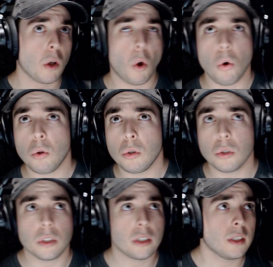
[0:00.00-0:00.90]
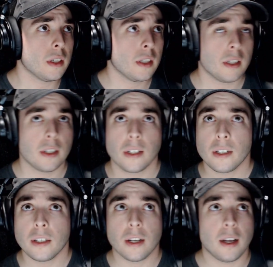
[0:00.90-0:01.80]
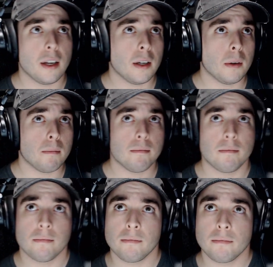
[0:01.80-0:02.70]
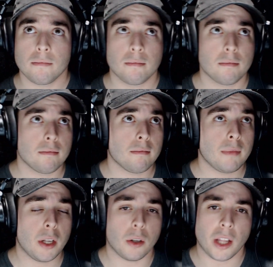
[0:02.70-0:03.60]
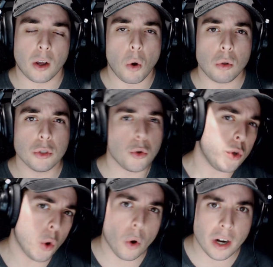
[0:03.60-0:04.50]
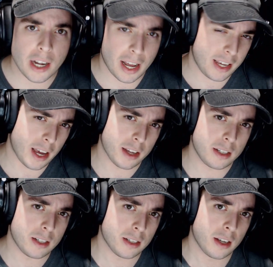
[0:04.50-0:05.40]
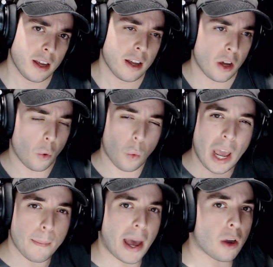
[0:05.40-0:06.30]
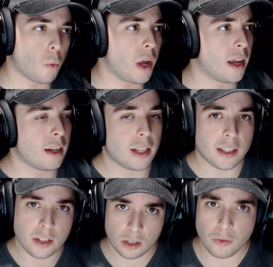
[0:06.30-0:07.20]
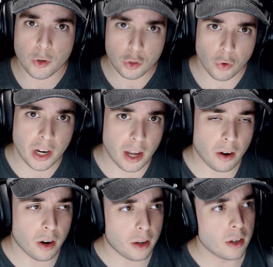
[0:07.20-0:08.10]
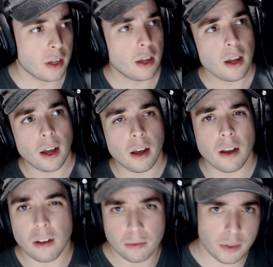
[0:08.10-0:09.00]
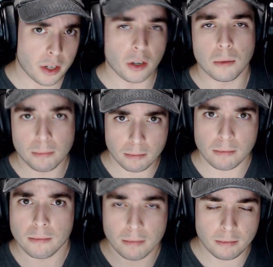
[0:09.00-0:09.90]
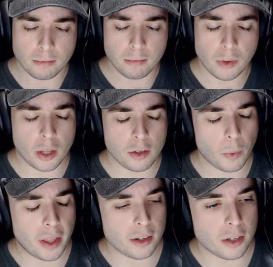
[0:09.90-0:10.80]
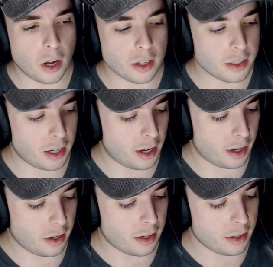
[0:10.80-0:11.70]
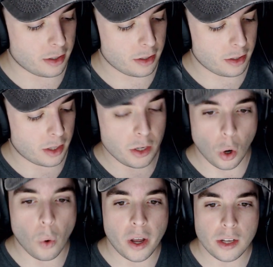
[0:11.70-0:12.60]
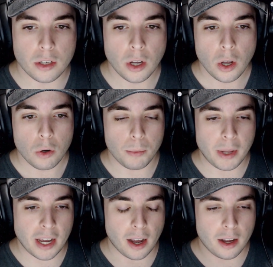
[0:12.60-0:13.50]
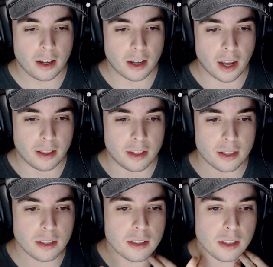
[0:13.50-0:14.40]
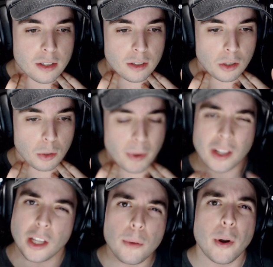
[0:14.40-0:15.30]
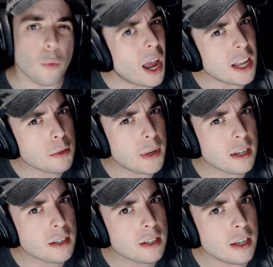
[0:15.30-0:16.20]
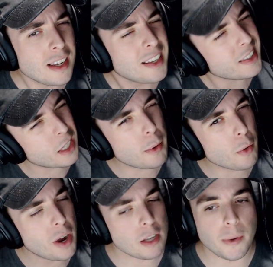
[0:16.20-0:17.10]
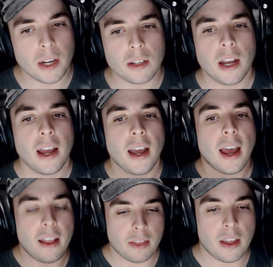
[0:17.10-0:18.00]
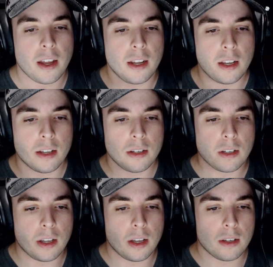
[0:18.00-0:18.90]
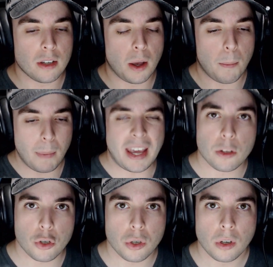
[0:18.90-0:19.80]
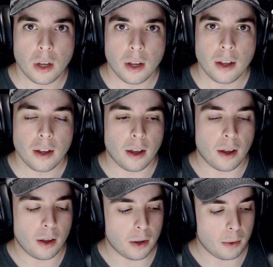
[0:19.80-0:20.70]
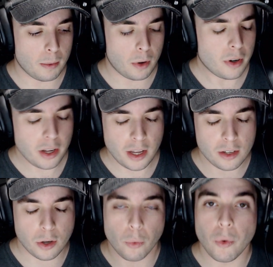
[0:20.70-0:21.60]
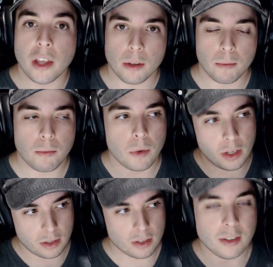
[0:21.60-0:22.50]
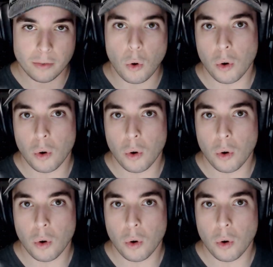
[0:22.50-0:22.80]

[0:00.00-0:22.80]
old, like old New York, I guess, way back when in like the silver screen era. That's the way they talked. The noise would be kind of this little bit of raspiness, little bit of raspiness, and then his pitch or his rhythm is, of